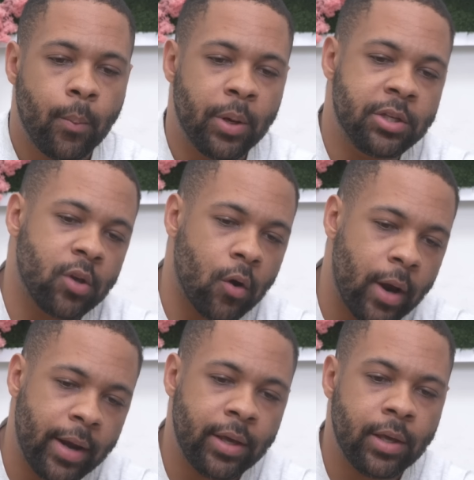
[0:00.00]
but he's
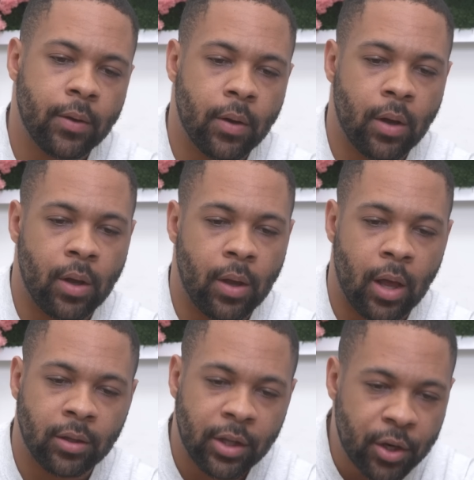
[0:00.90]
already
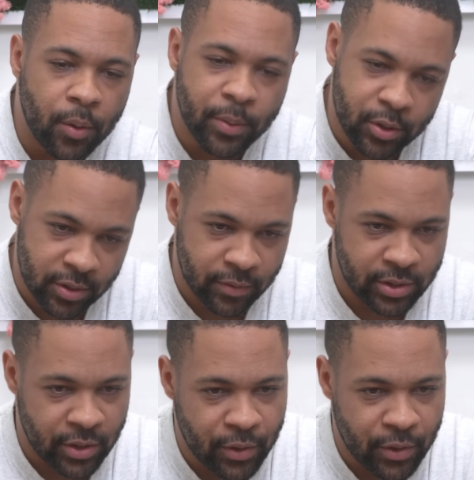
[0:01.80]
a little abusive to